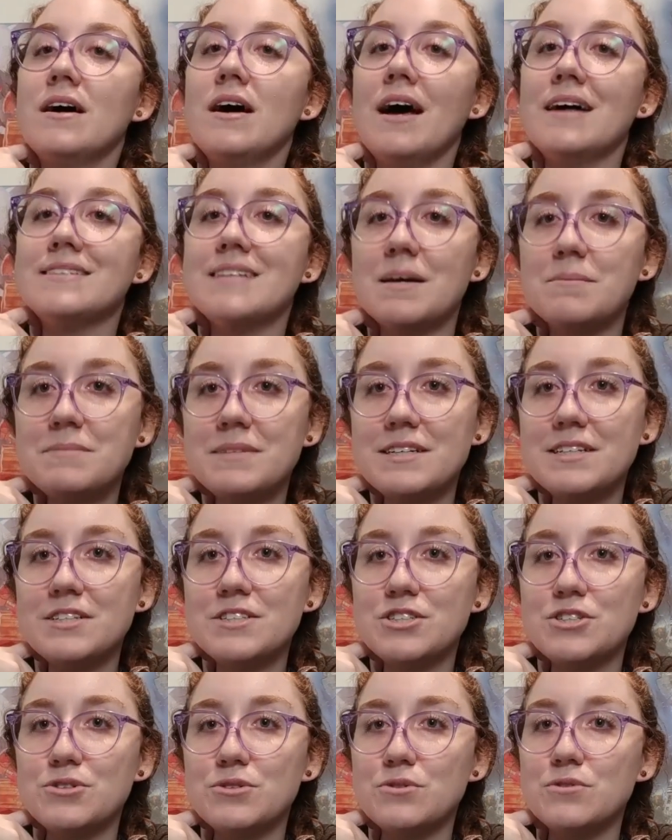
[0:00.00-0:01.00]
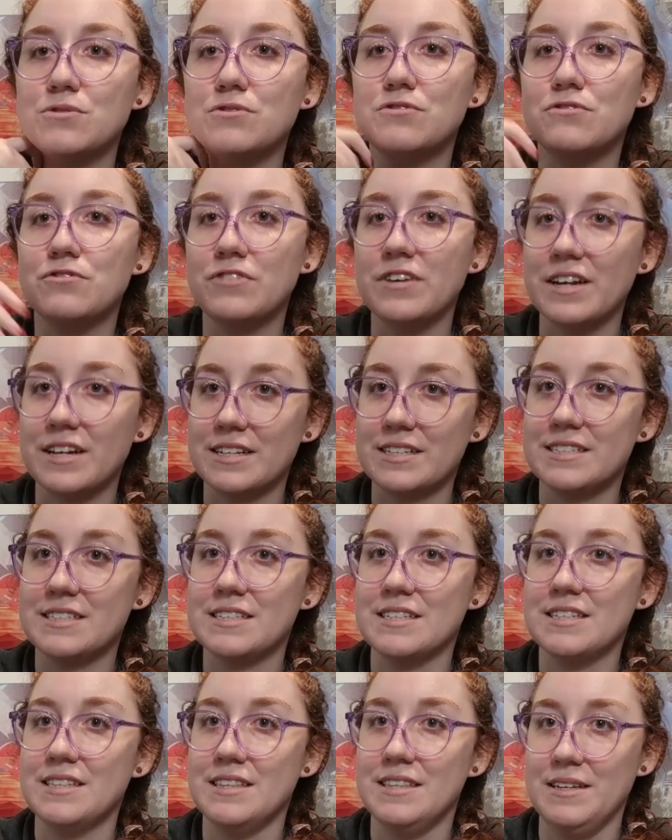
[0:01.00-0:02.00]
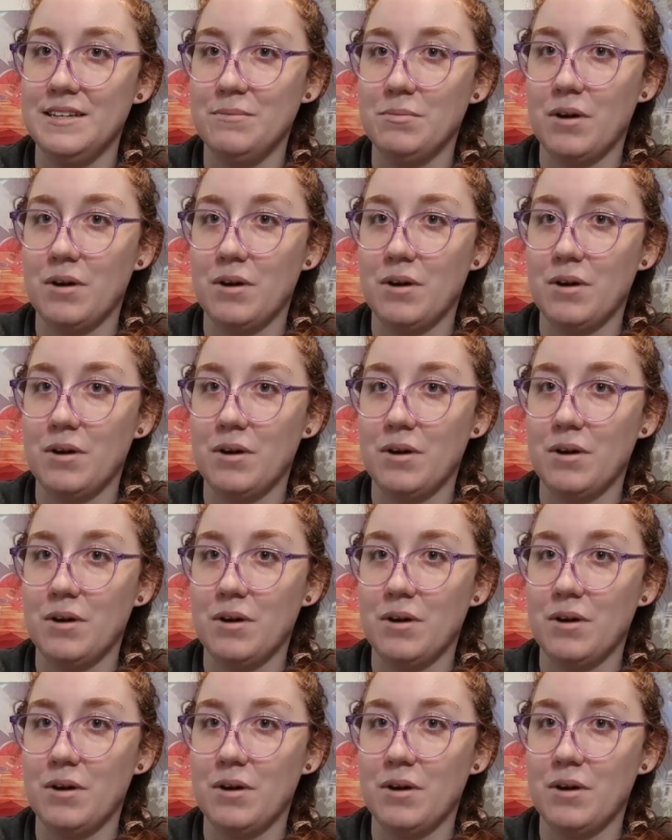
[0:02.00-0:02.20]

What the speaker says: attempting to fix the